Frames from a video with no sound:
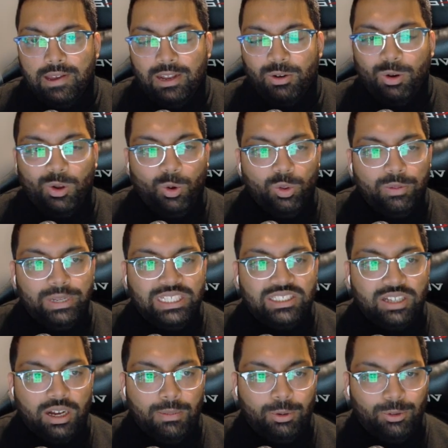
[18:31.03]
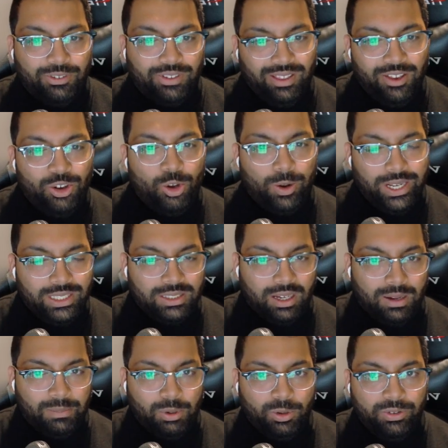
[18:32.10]
I don't want to call them examples because they're not
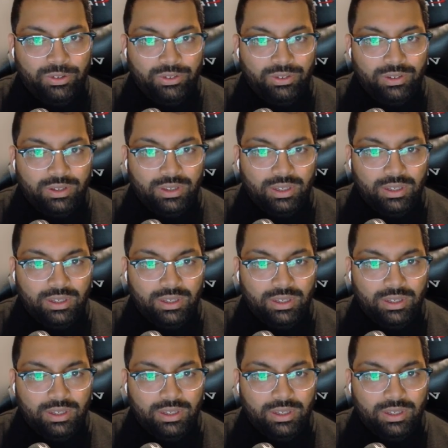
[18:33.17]
examples.